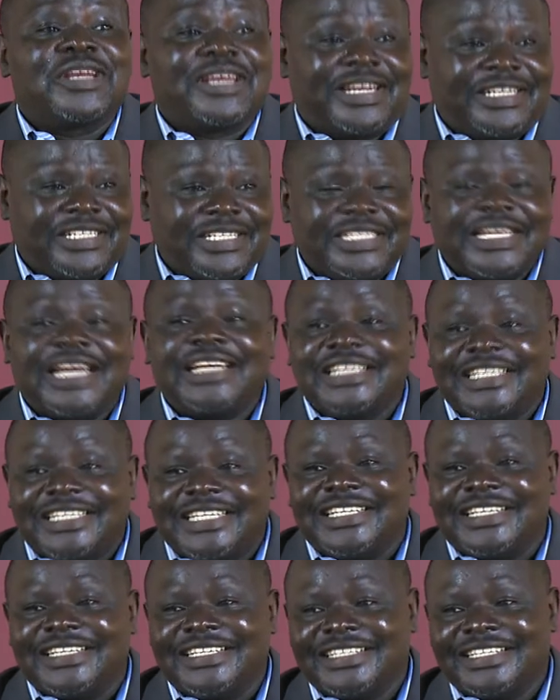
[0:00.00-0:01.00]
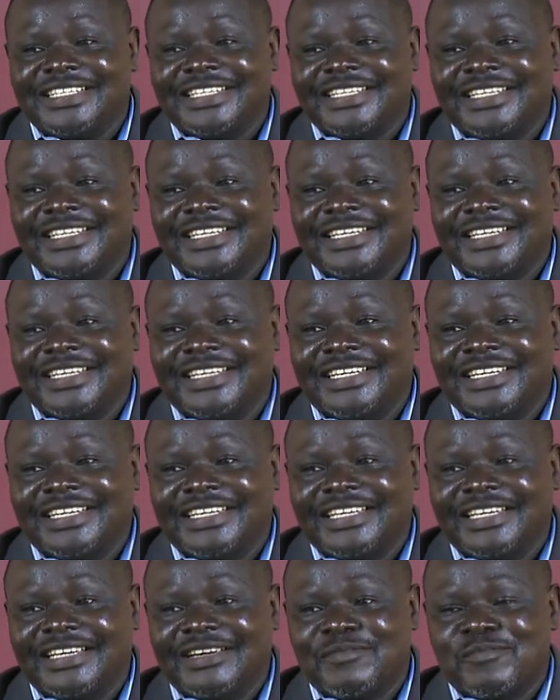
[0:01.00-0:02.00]
Christianity.
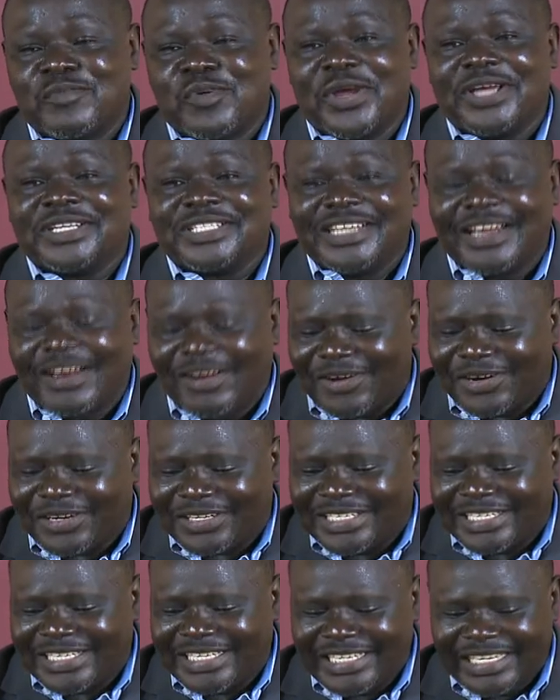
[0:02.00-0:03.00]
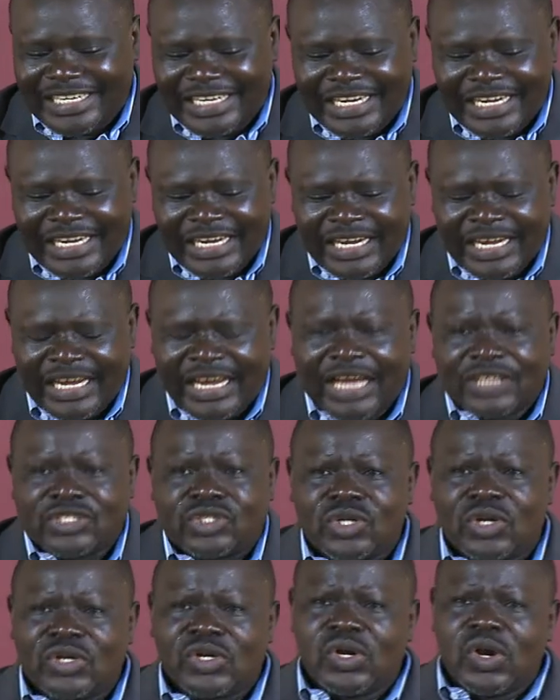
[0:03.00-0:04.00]
Praise the Lord. And
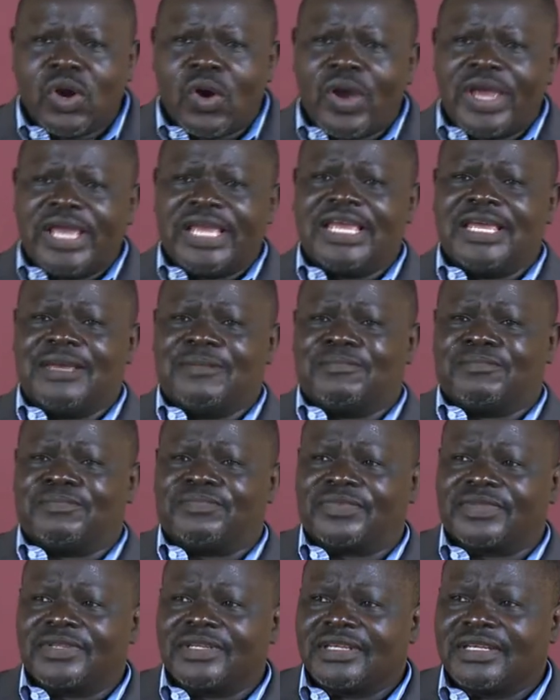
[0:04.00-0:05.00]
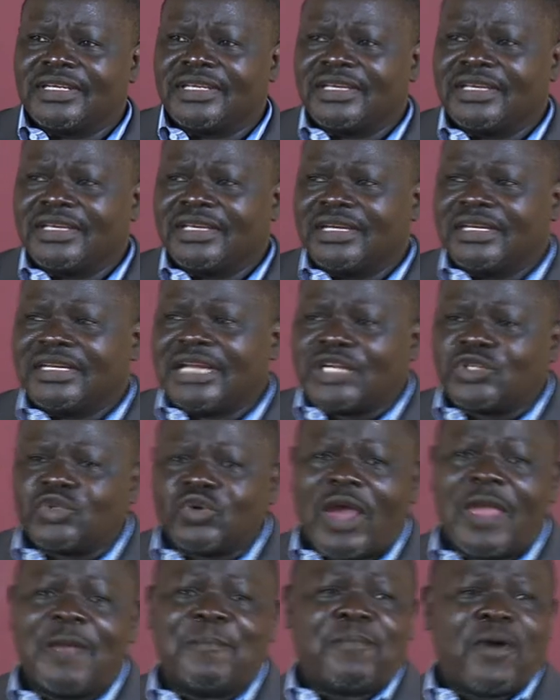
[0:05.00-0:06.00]
so knowing him that's
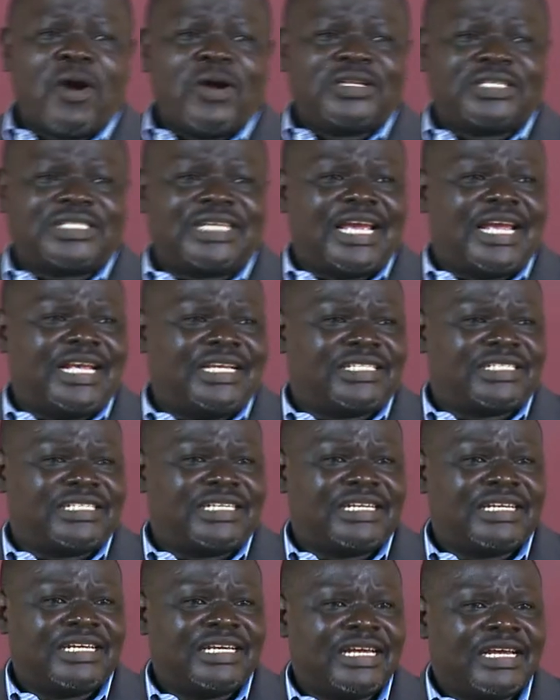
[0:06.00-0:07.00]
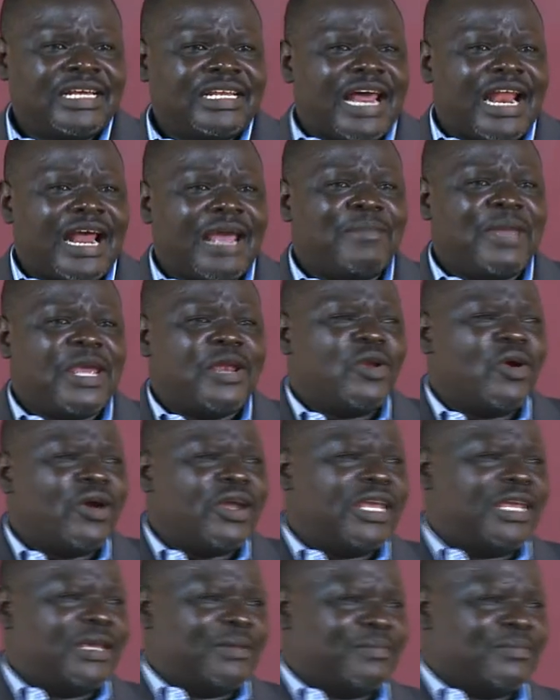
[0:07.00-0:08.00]
why Paul says, that I may know
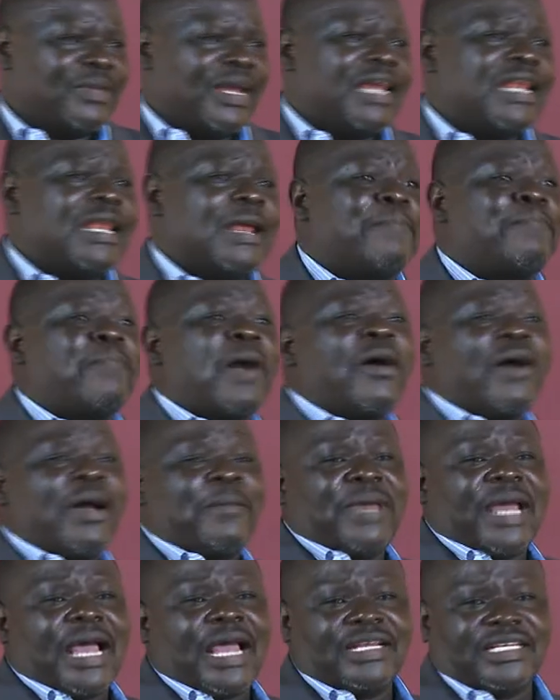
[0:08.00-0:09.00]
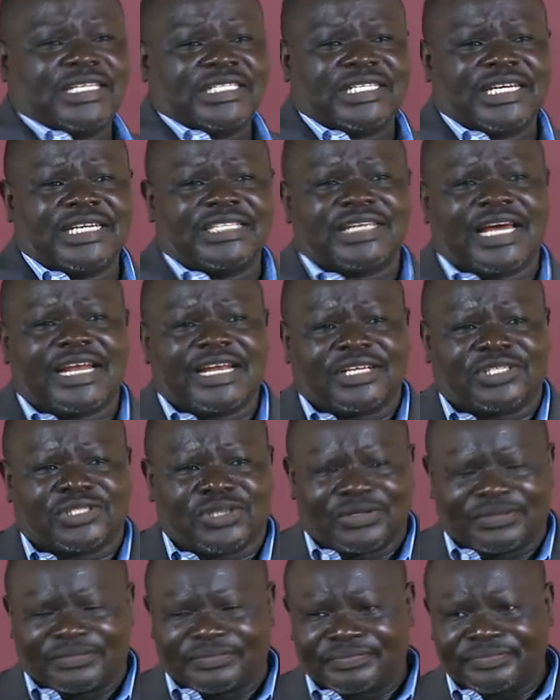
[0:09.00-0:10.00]
him and the power behind his
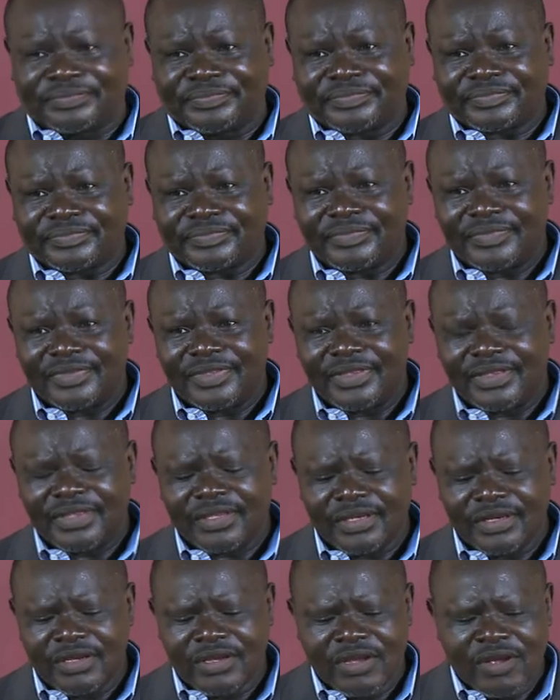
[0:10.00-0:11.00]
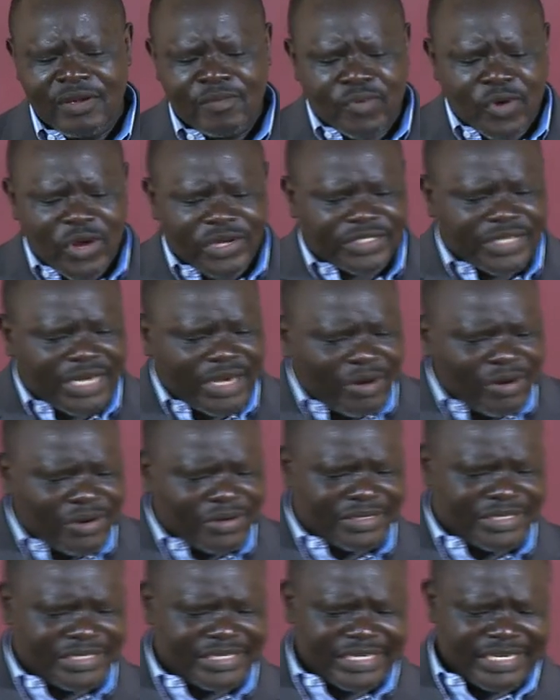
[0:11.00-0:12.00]
resurrection. Praise the Lord.